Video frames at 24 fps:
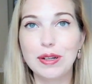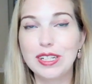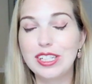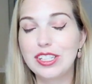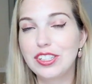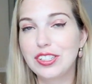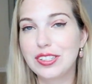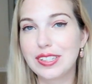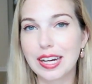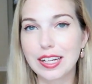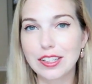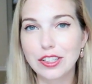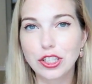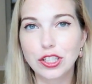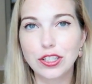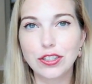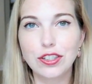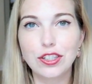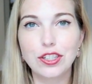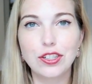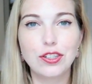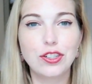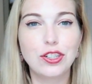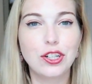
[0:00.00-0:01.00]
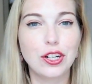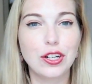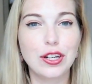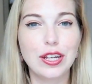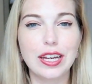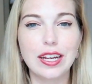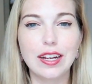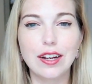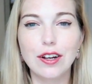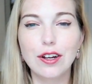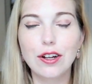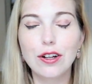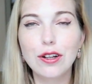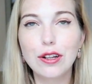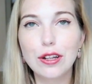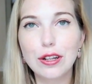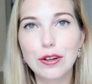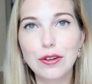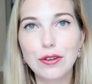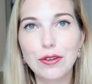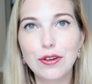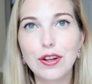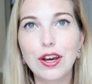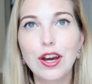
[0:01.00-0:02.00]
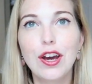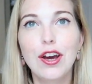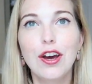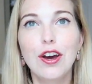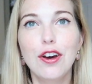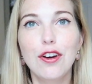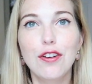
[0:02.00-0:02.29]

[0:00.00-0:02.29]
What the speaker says: which sections should include